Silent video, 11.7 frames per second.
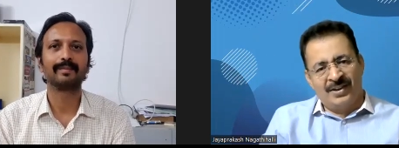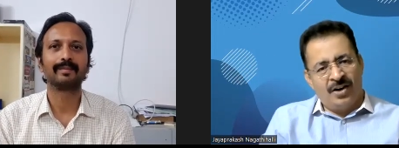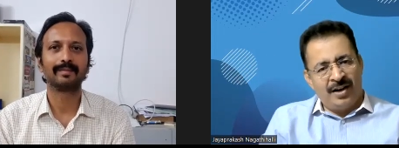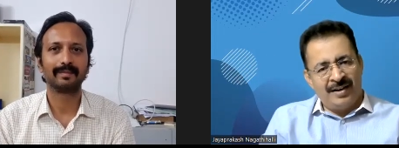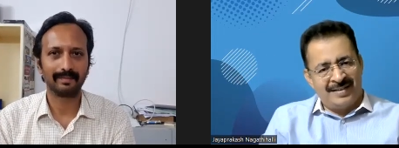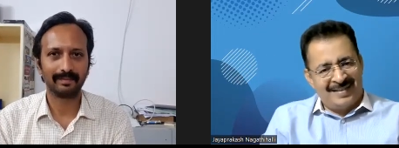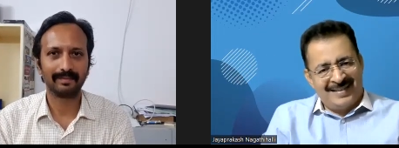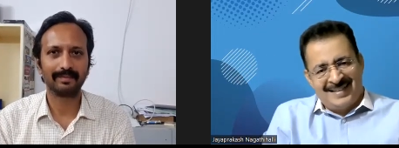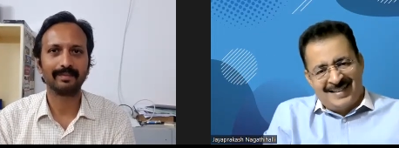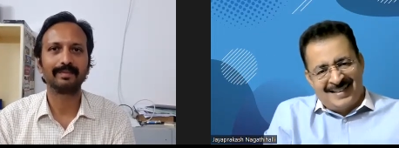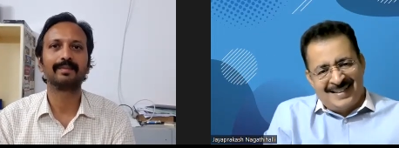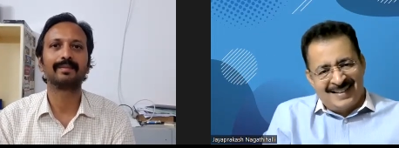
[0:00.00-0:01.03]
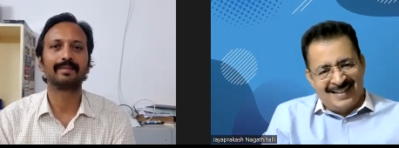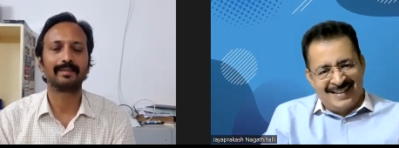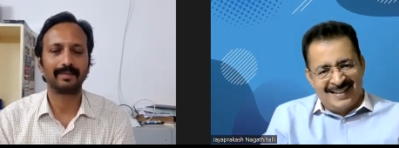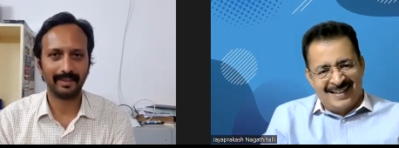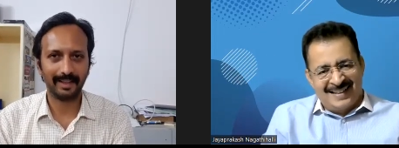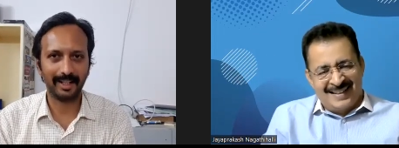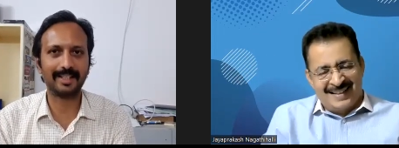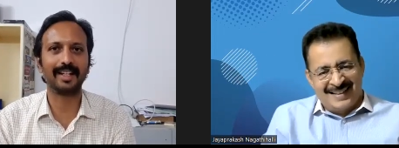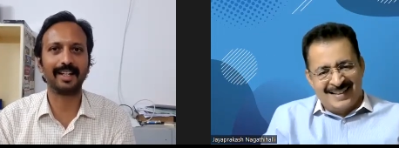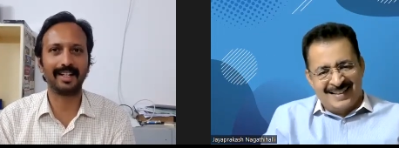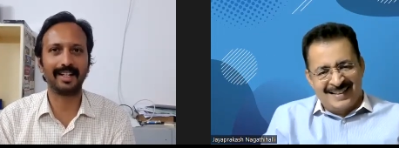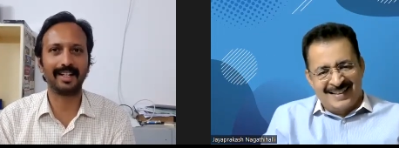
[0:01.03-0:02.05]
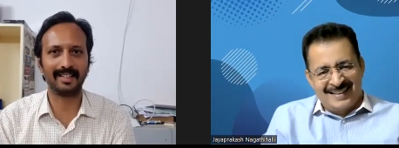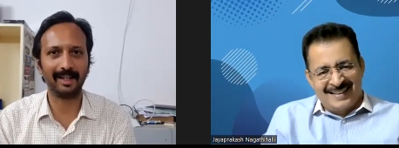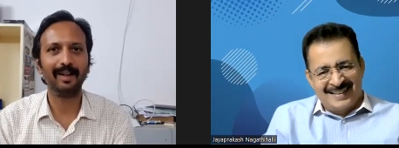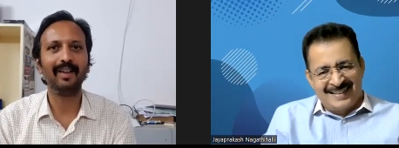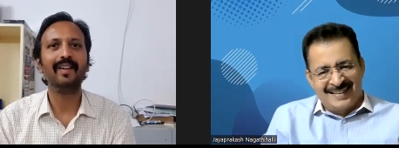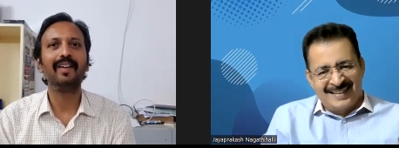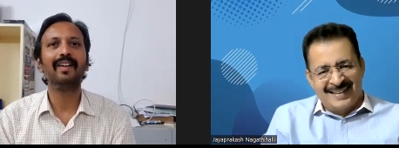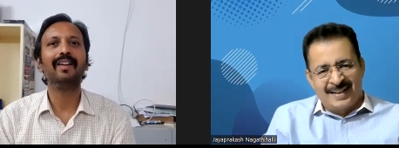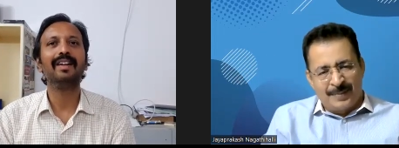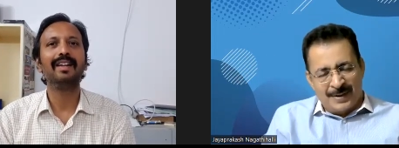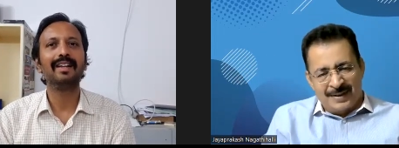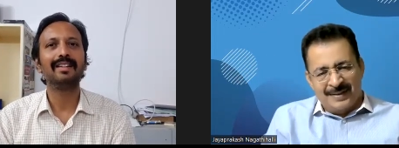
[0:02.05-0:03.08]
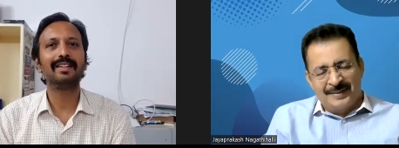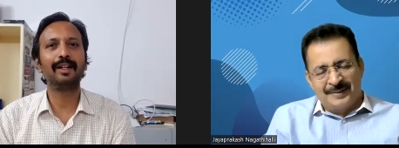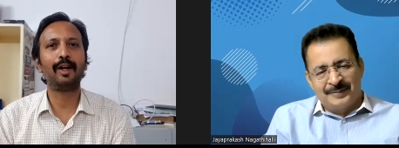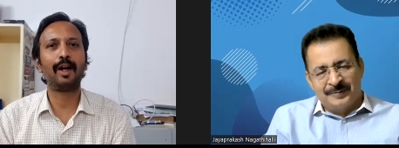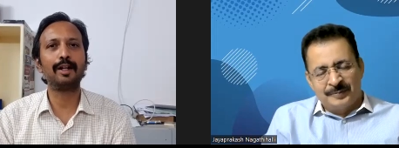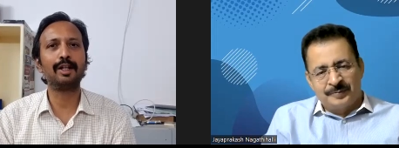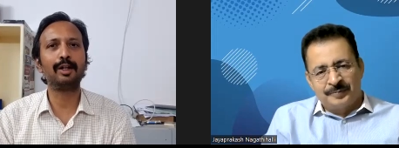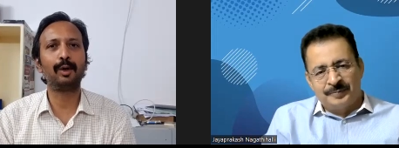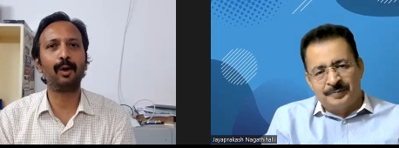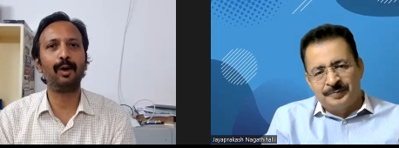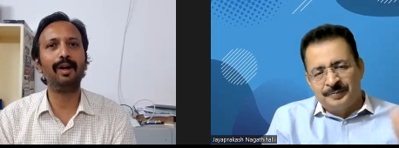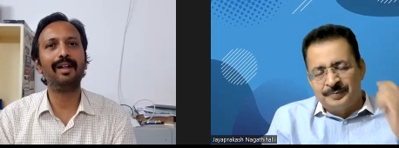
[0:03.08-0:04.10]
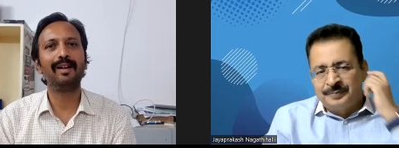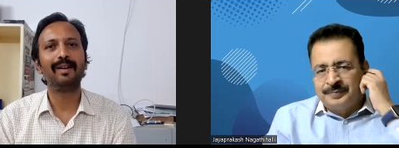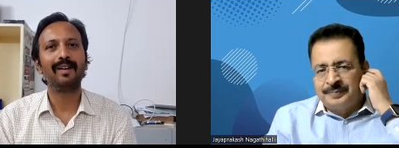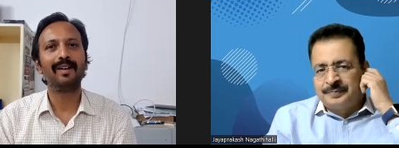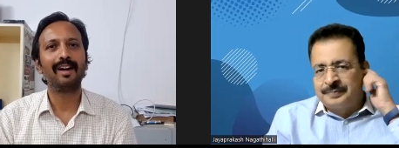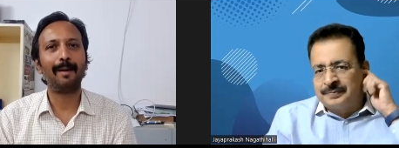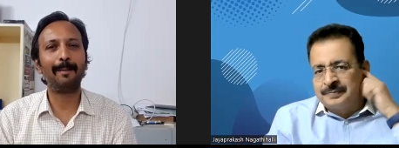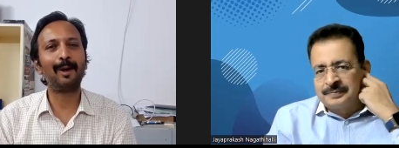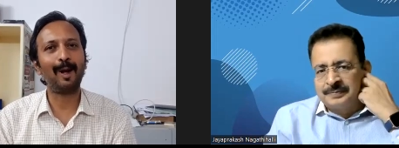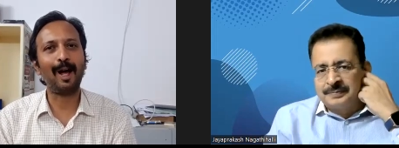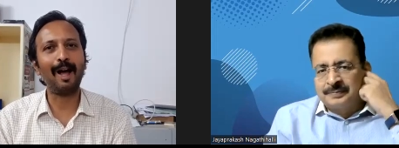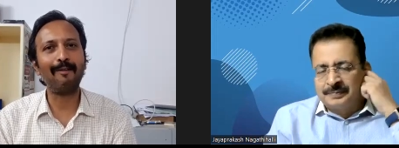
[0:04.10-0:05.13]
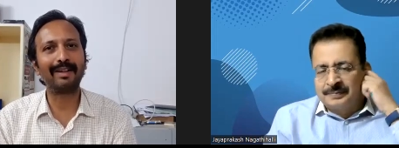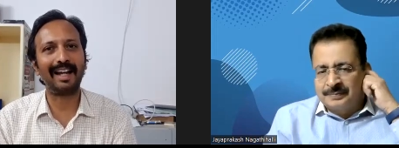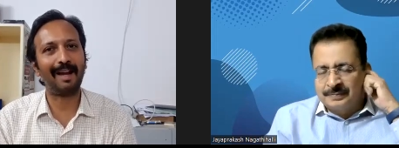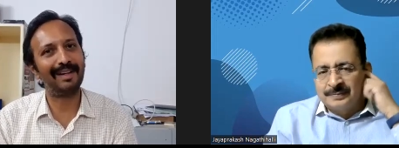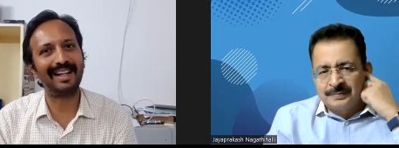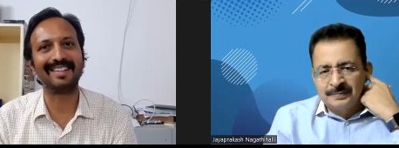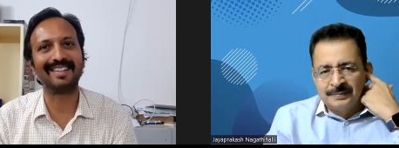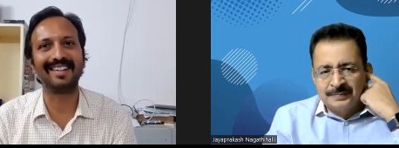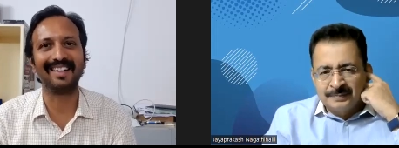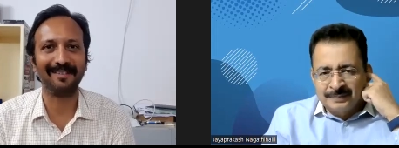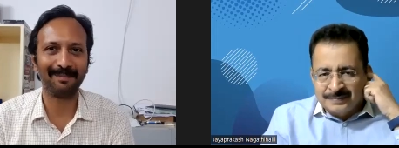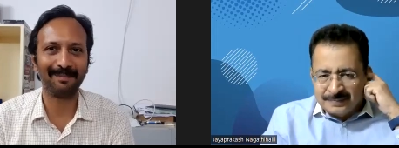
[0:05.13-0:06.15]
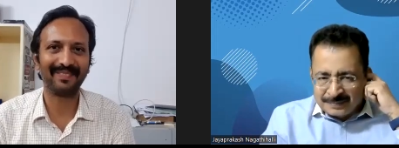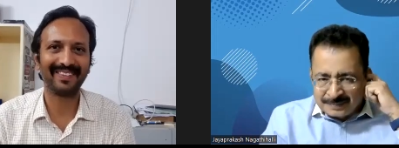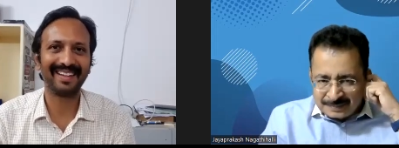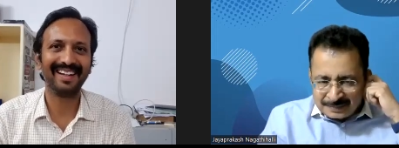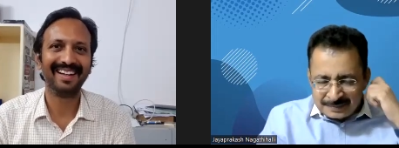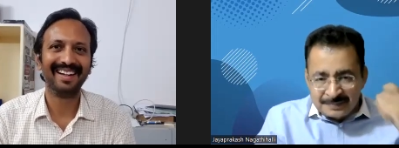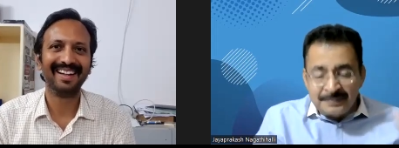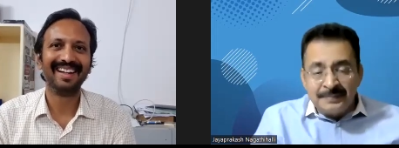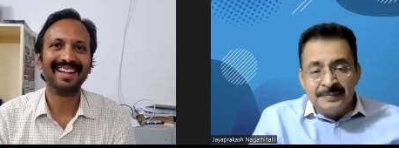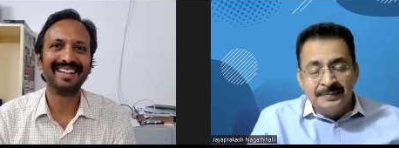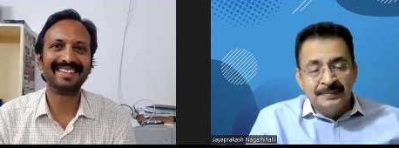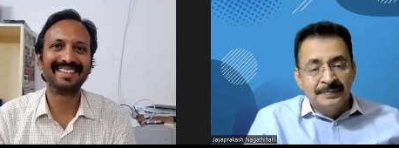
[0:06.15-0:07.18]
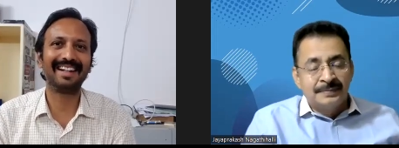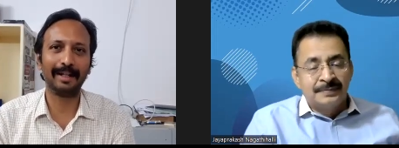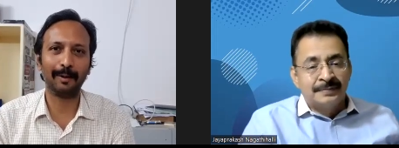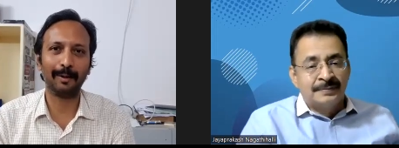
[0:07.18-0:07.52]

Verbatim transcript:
Speaker 1: Got it?
Speaker 2: Yes, sir. Yes, sir. Come on. Sir, you also told about law of gravitation. Hmm? Sir, uh,